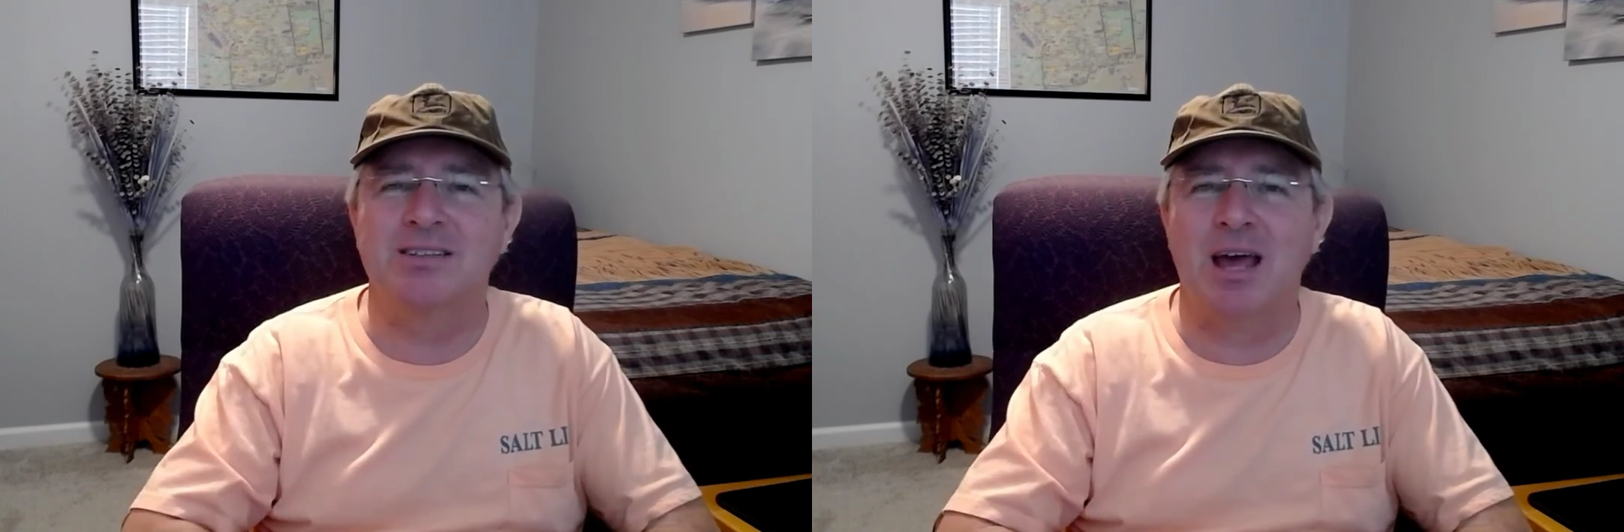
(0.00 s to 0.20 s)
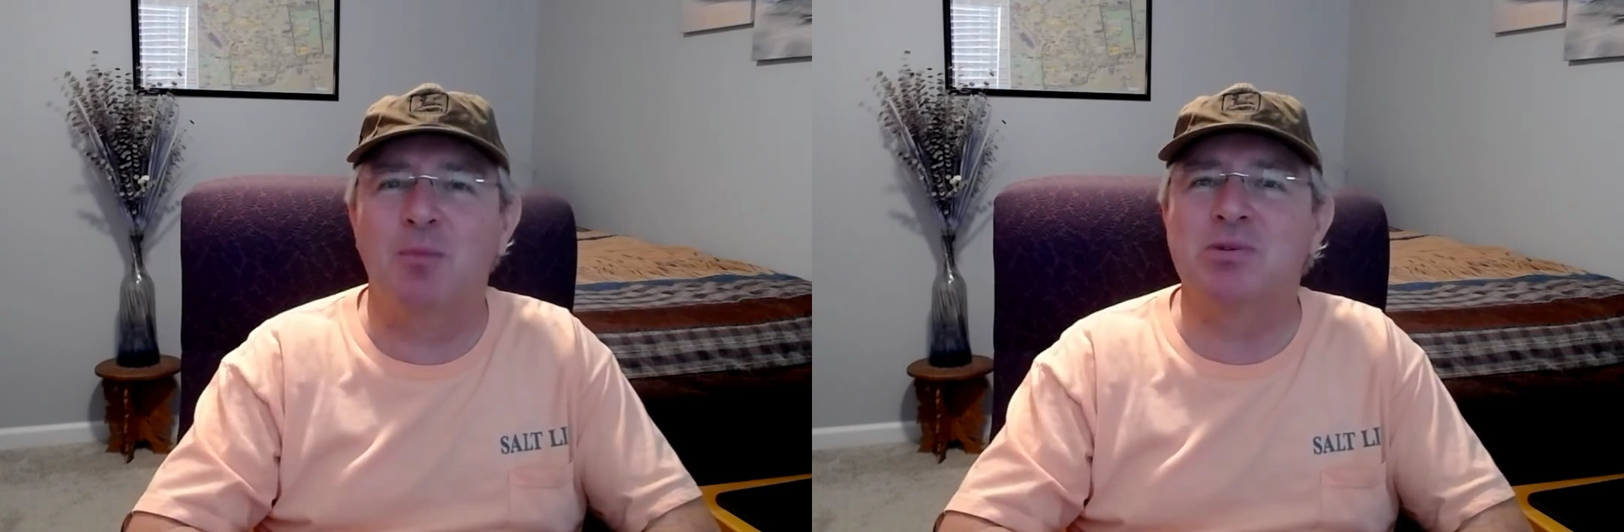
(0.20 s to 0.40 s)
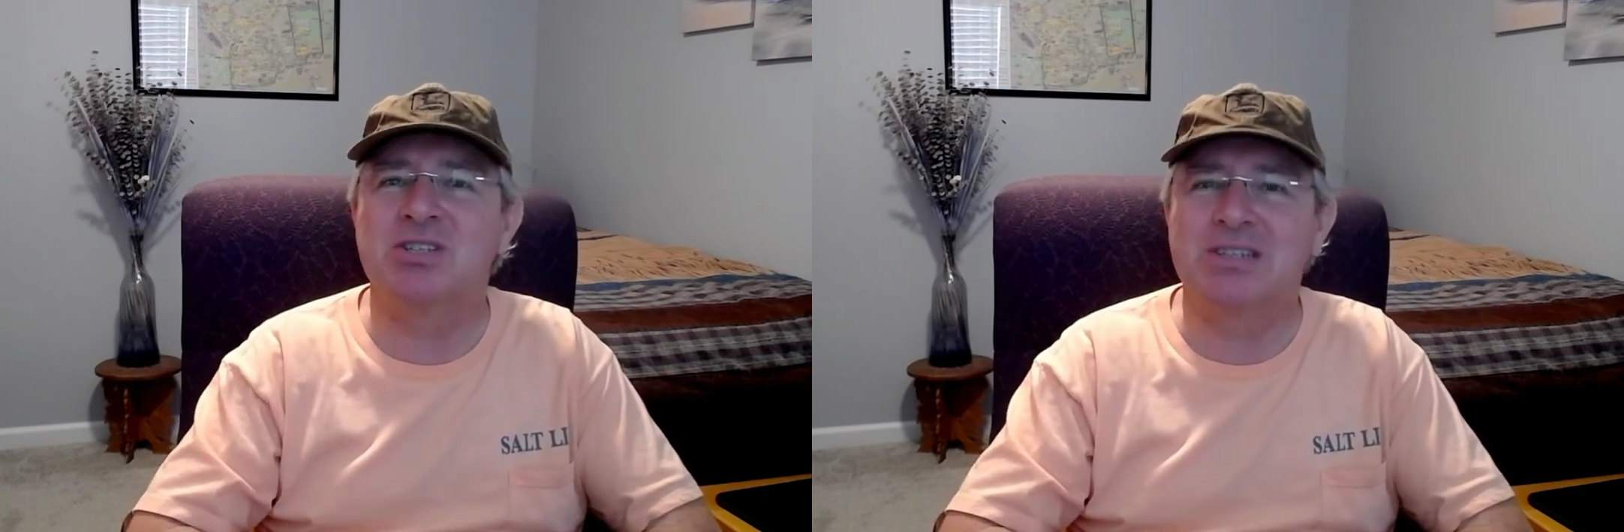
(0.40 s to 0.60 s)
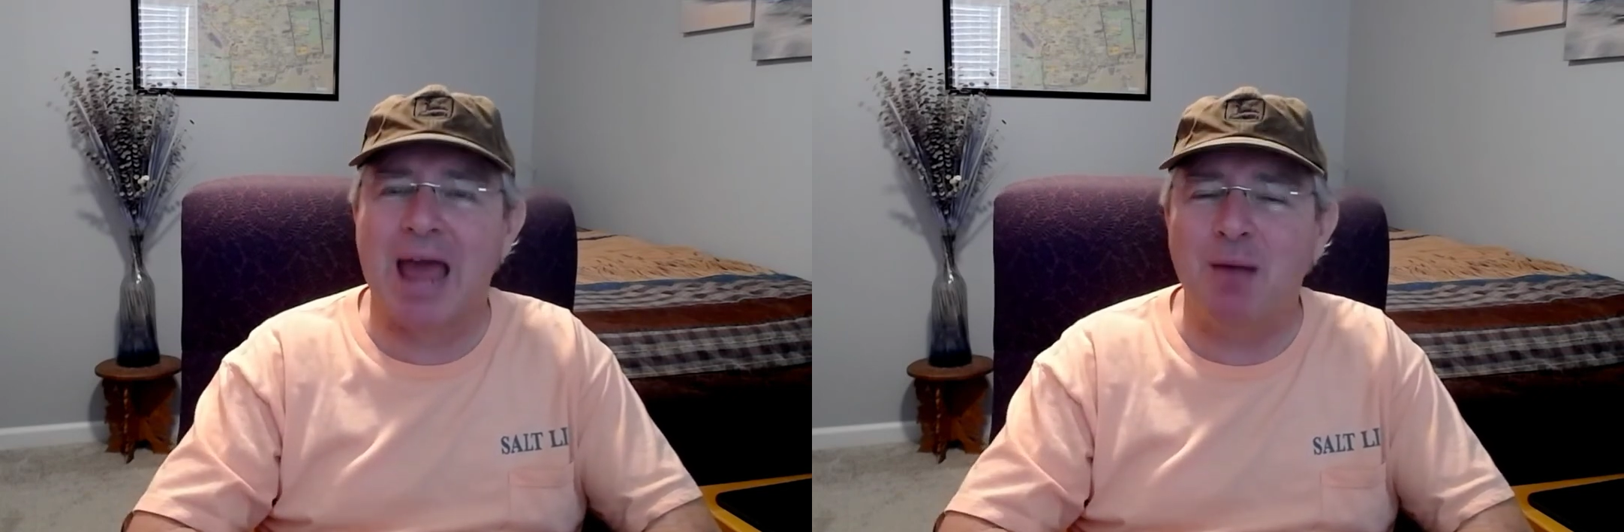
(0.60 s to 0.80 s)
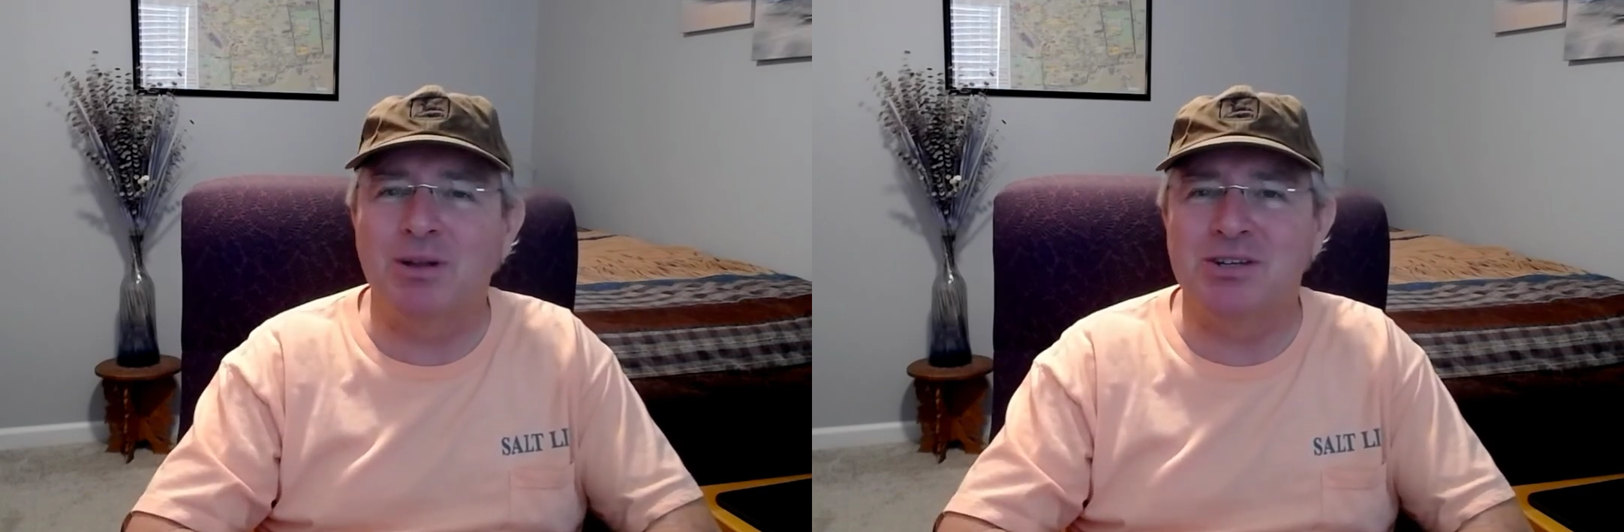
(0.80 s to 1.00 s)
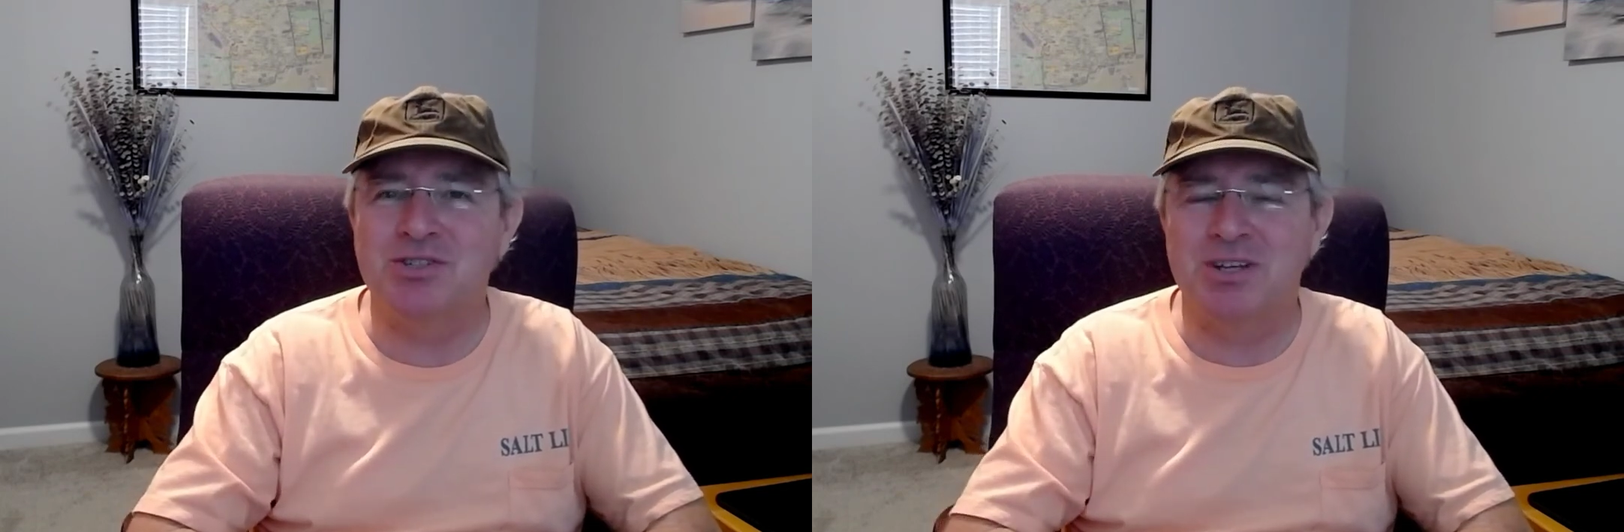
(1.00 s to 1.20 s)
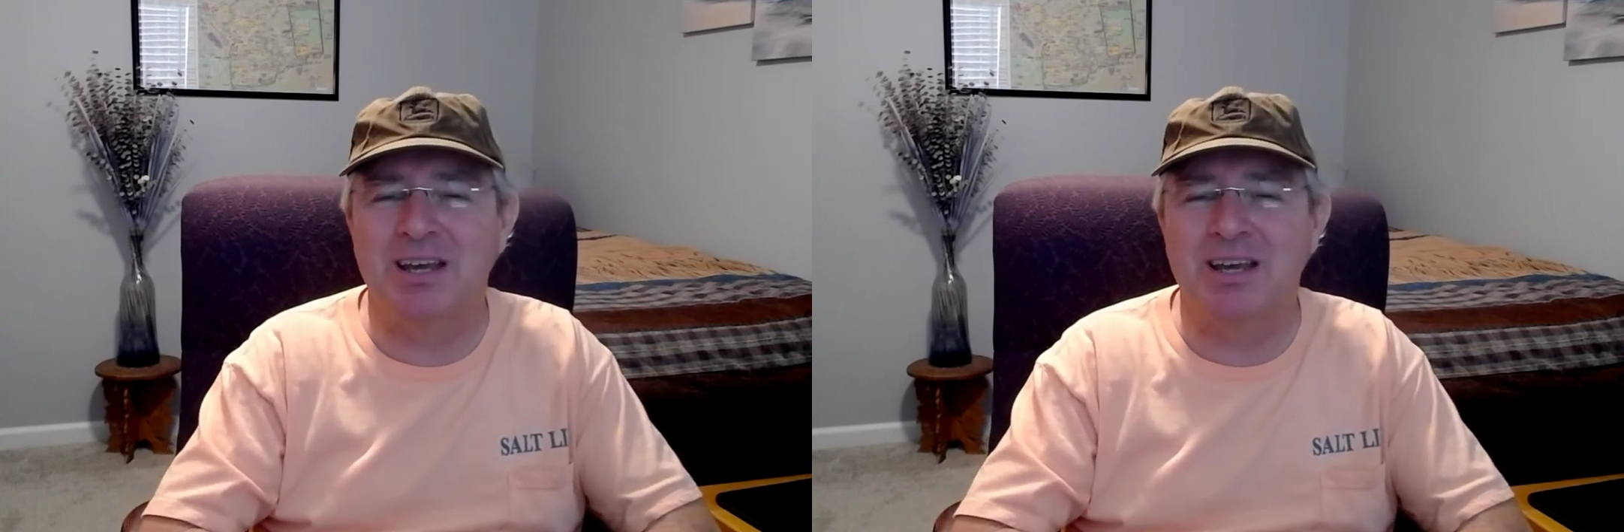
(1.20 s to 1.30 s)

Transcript: to help establish